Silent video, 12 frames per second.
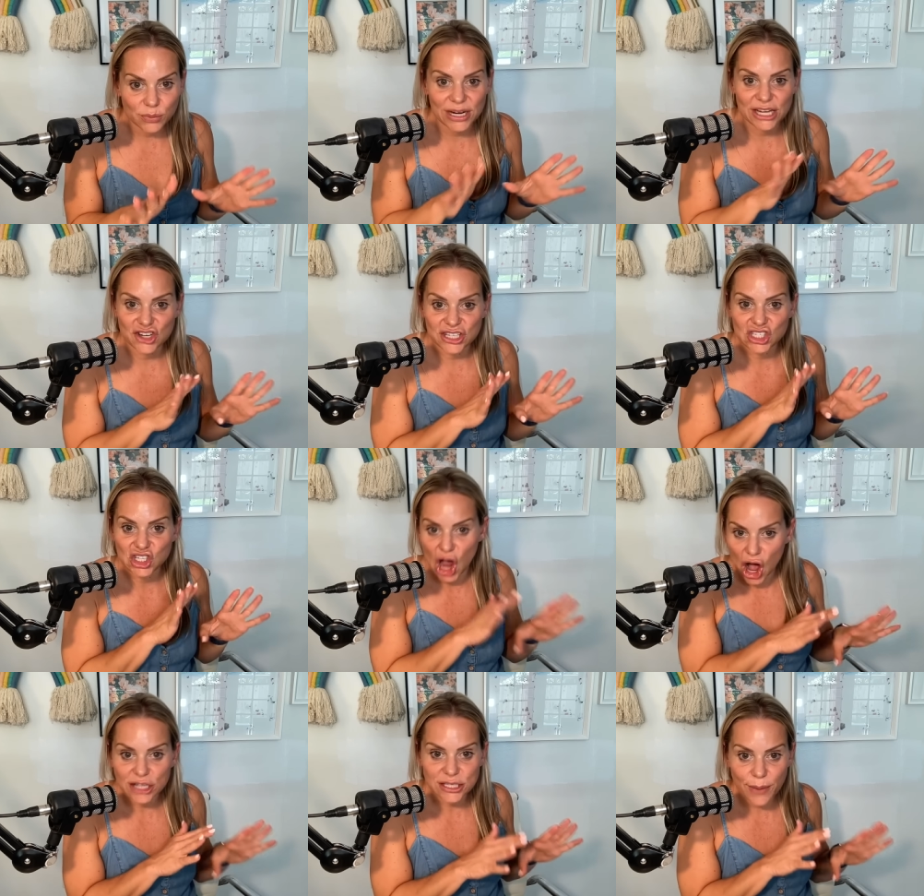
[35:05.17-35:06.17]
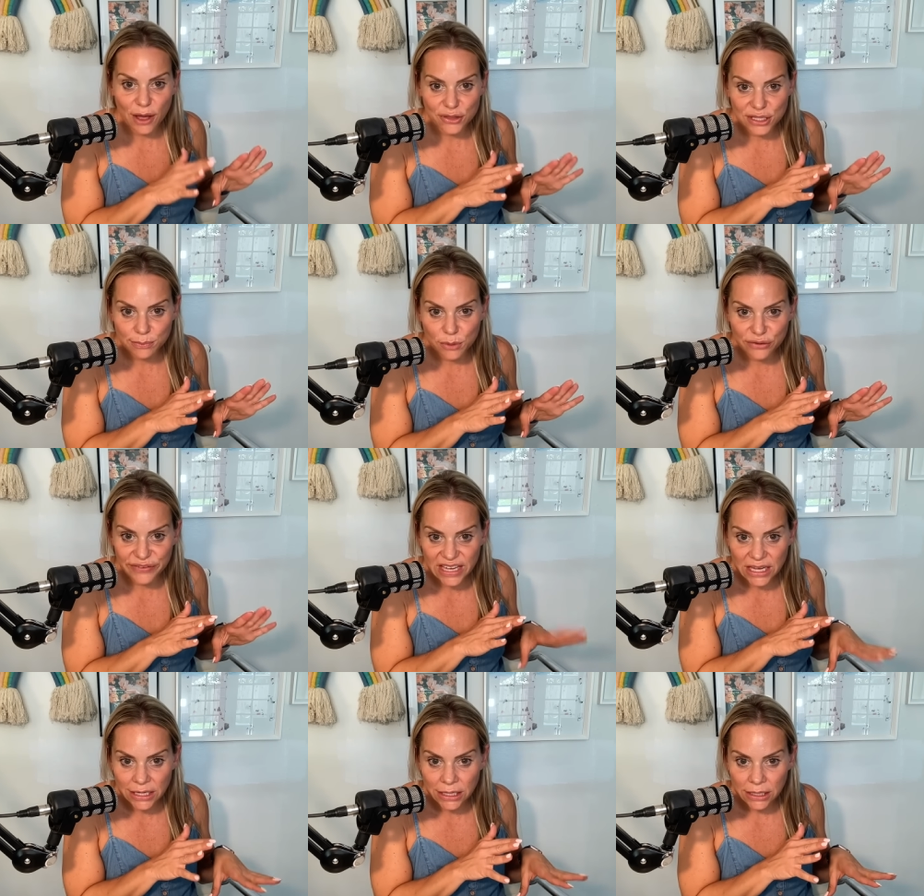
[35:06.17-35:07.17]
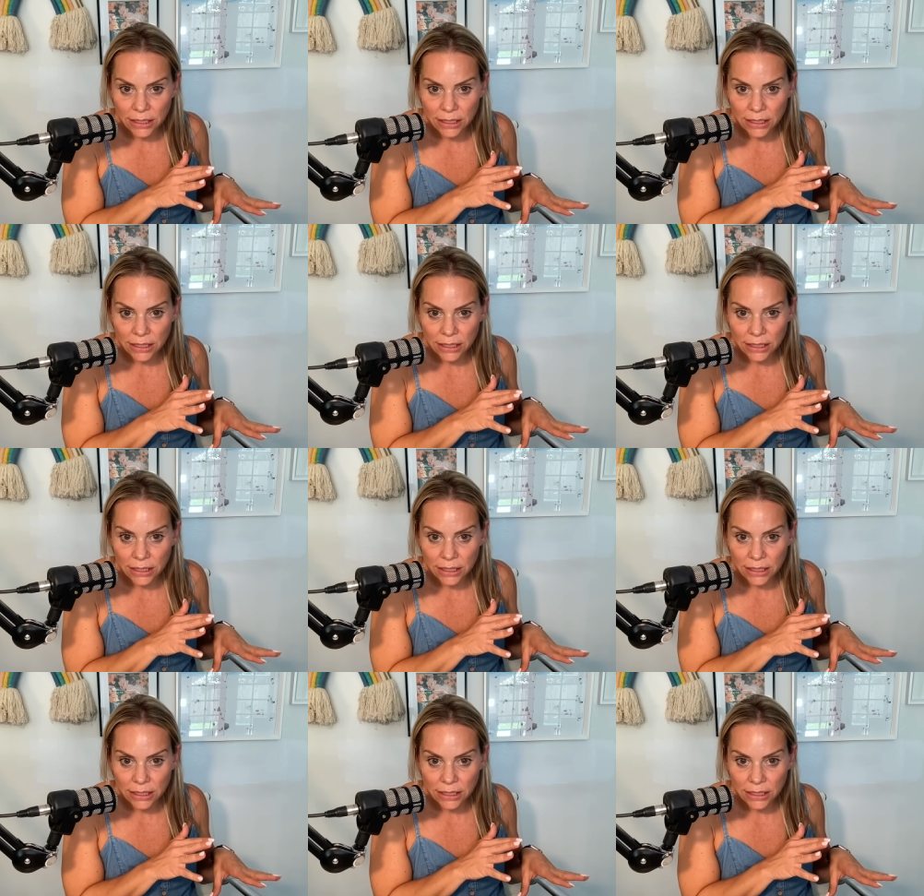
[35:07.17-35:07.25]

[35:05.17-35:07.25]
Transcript: when I just talked about this movie